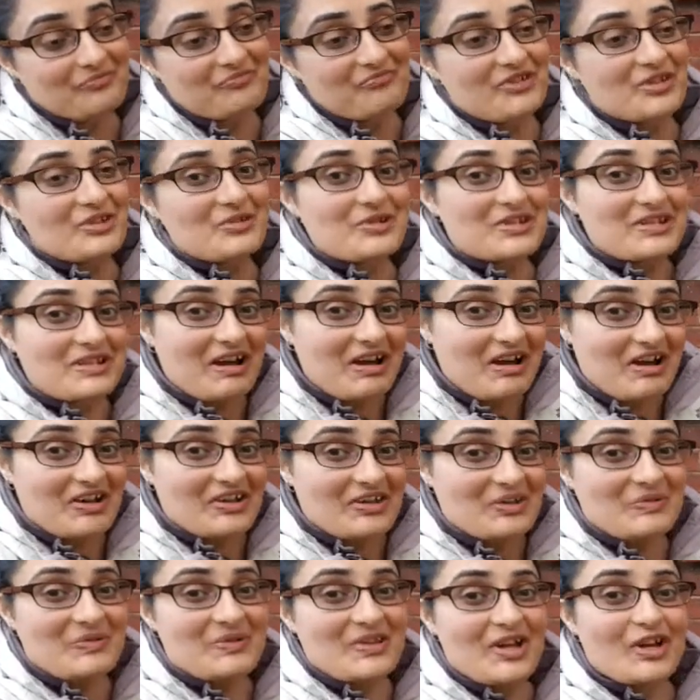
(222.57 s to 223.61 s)
you can
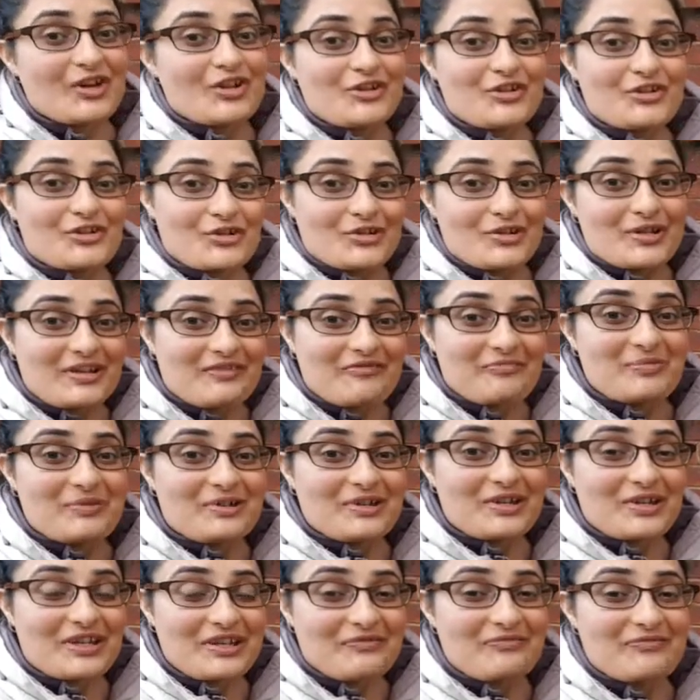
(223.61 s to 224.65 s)
argue that I should have
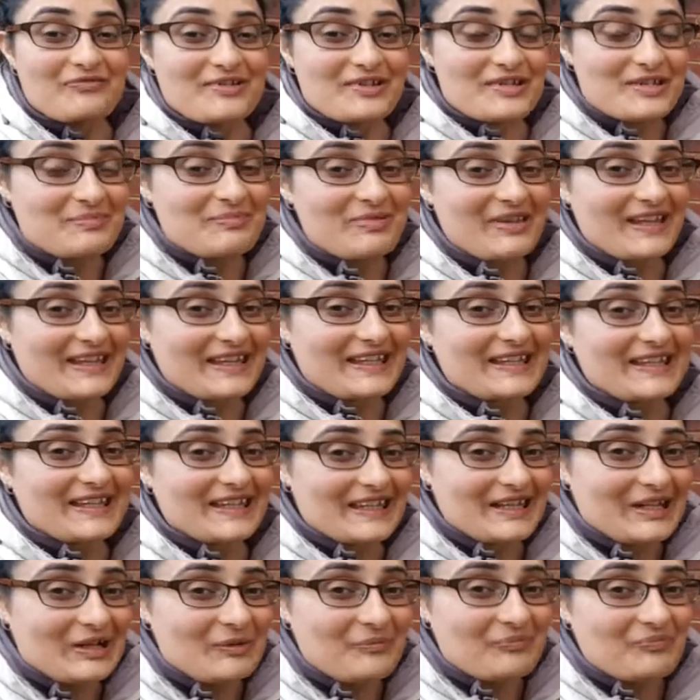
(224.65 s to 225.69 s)
put a frost blanket
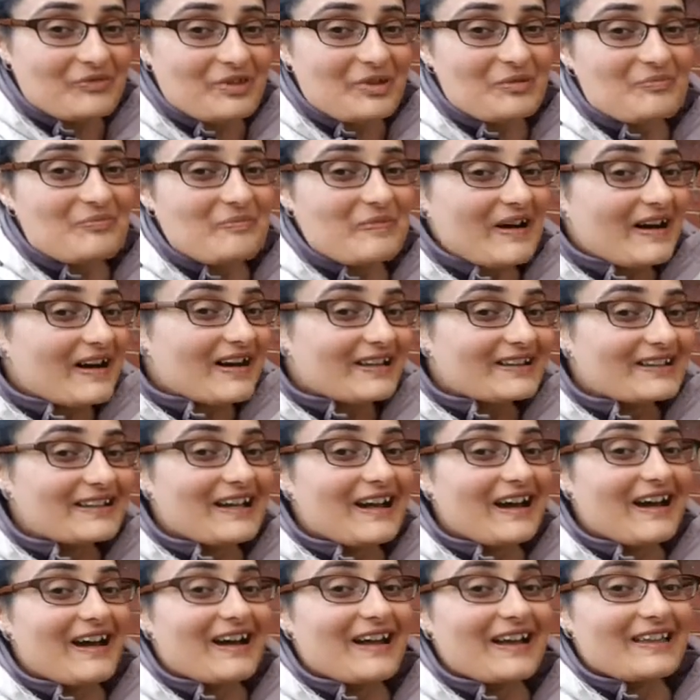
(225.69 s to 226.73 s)
here, but
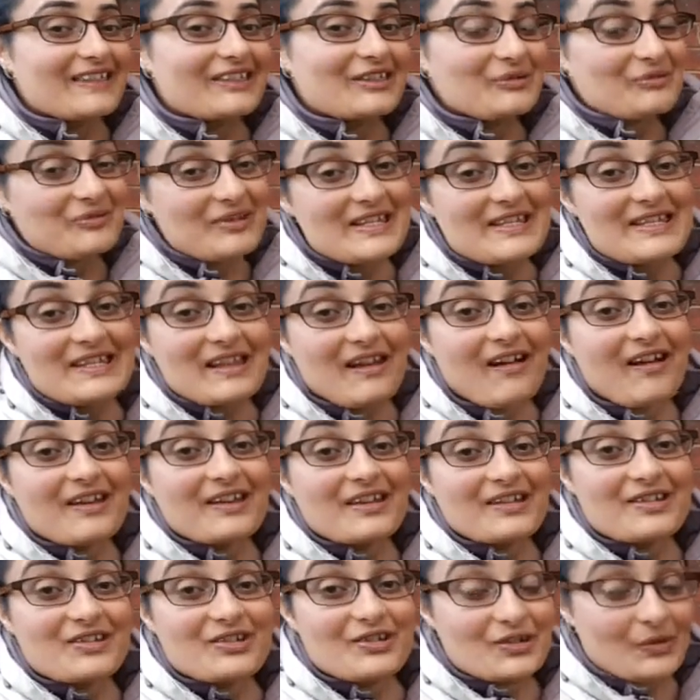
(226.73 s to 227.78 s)
the reason
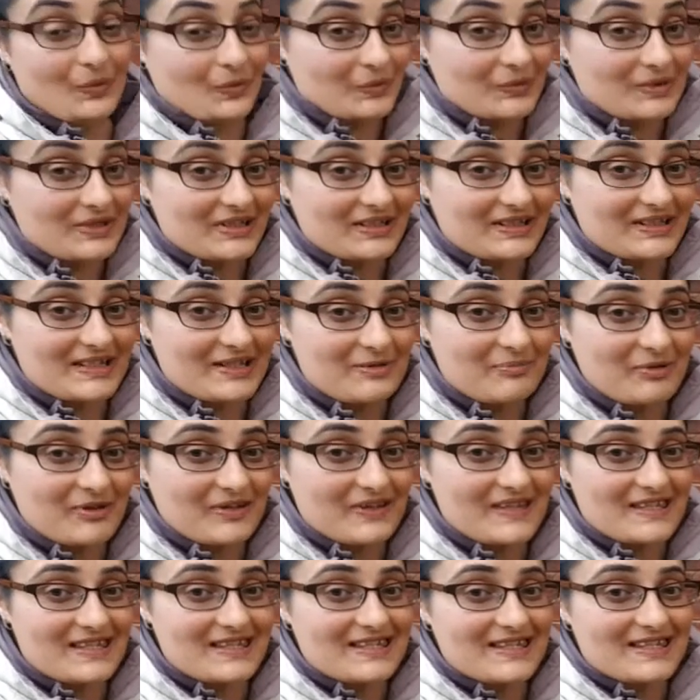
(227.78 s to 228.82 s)
I don't is
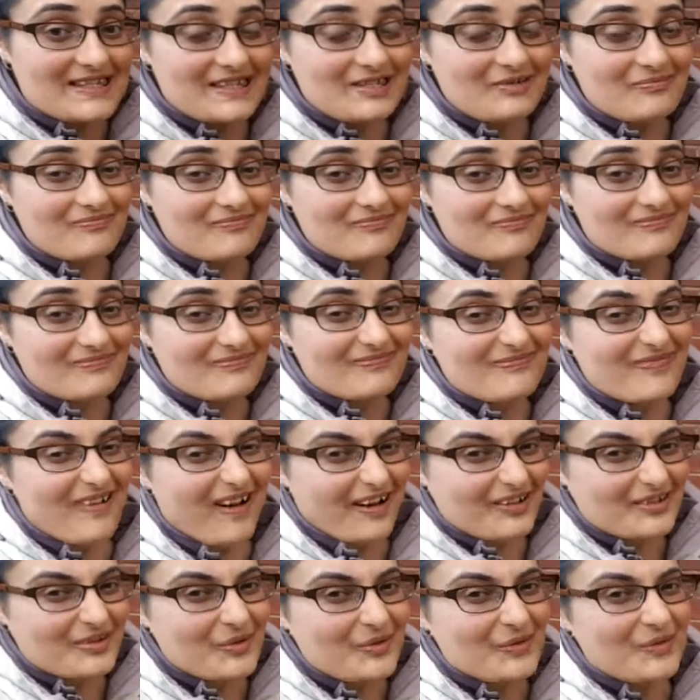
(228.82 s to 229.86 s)
because
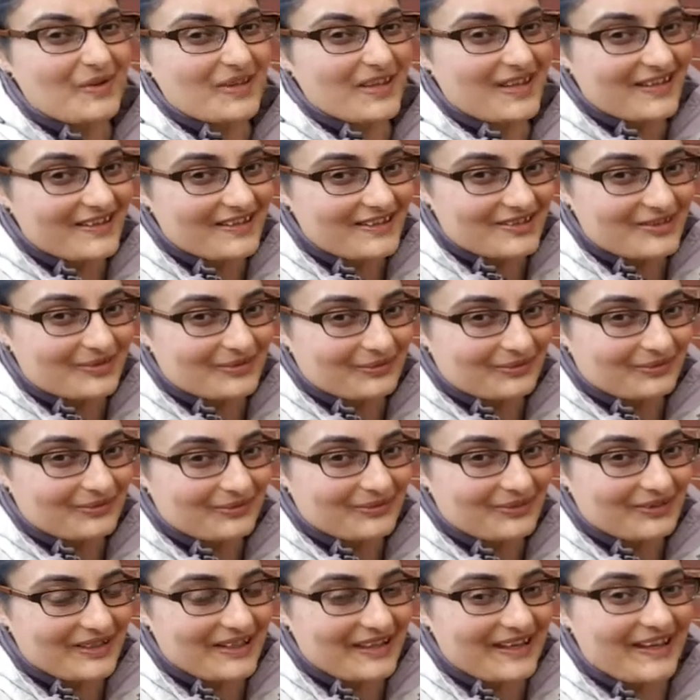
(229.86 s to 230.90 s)
I don't need to.
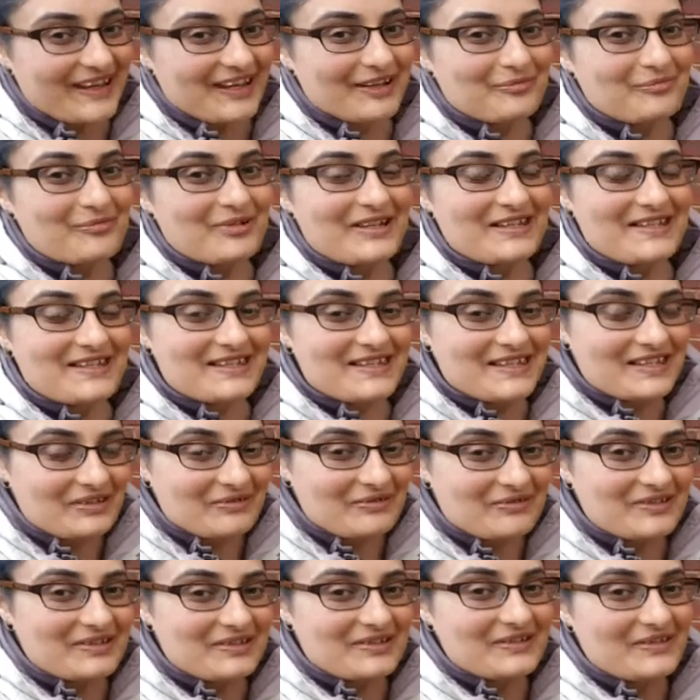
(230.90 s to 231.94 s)
And my
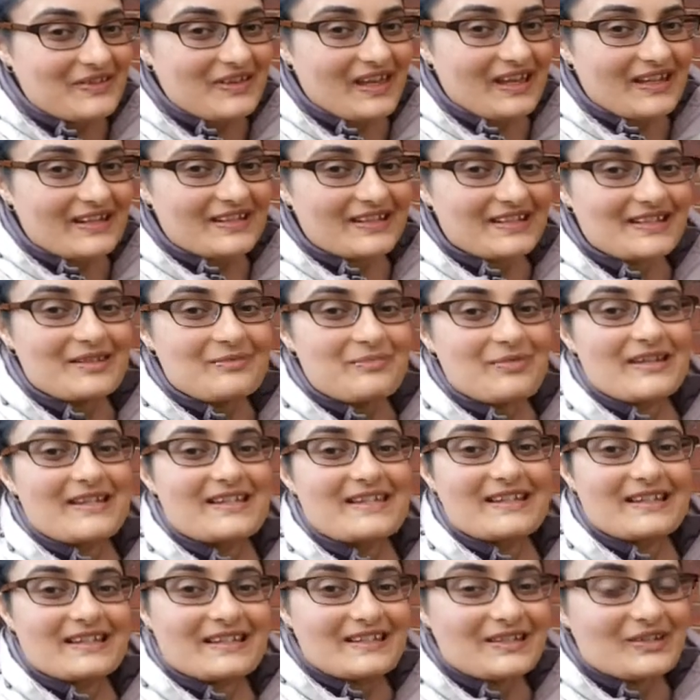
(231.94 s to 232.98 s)
secret to that is
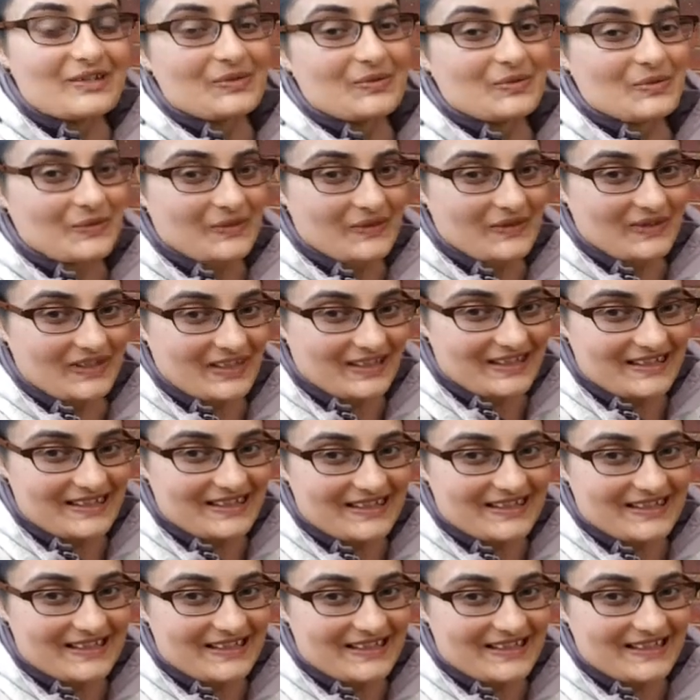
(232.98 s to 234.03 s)
basically 2
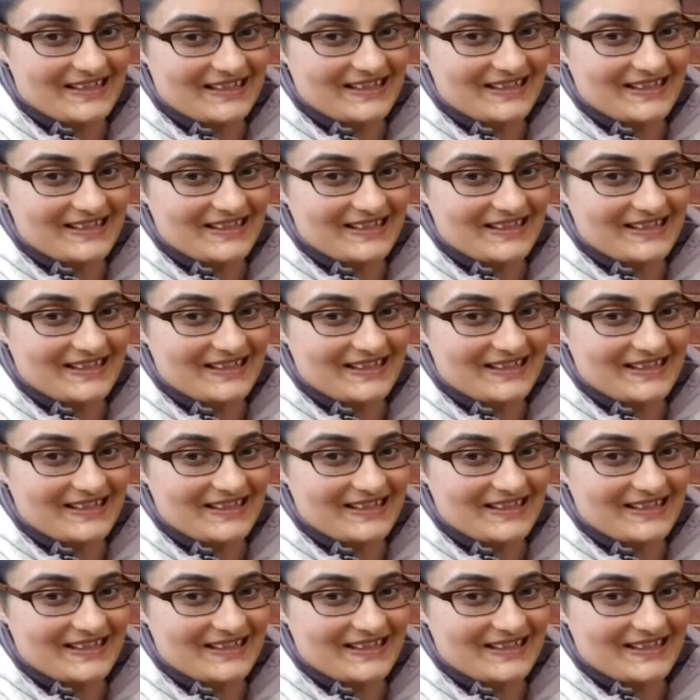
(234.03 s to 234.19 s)
things.